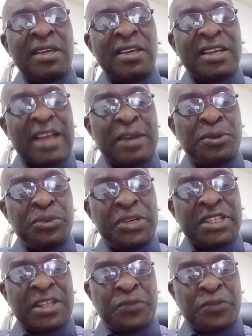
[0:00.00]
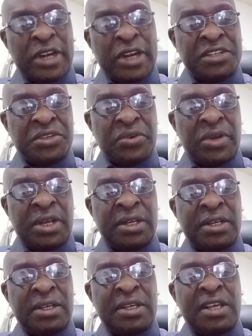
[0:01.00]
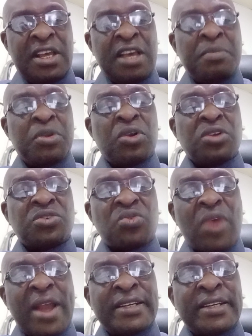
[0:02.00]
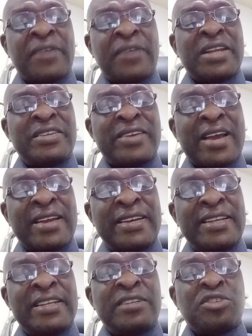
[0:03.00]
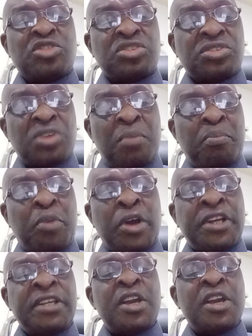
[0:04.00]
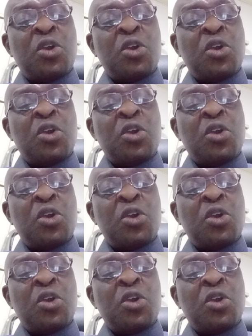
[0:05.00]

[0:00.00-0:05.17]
He can do the same for Nigeria. Because right now, Nigeria needs somebody